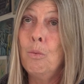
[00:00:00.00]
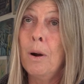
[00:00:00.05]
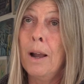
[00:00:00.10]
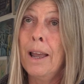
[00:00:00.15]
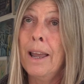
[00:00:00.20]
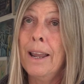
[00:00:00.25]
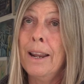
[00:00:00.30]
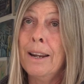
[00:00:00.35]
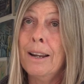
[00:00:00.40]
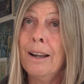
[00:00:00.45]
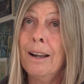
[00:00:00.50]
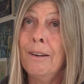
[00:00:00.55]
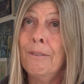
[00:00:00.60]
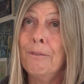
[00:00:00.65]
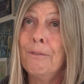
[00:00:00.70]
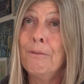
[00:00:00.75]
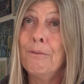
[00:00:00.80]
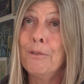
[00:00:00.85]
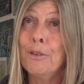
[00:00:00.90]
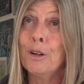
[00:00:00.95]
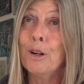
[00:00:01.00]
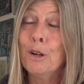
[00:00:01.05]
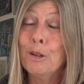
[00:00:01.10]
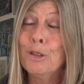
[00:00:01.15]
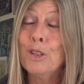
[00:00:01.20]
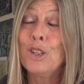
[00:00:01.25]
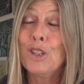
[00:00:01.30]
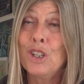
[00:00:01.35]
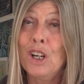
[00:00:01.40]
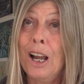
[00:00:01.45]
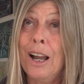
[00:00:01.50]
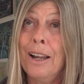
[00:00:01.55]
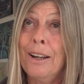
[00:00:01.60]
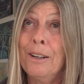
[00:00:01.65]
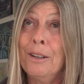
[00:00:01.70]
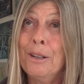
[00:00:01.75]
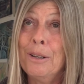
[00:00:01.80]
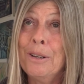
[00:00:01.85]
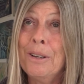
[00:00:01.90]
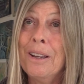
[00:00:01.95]
way, of their own
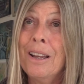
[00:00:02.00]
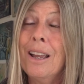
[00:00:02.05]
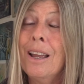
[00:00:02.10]
style.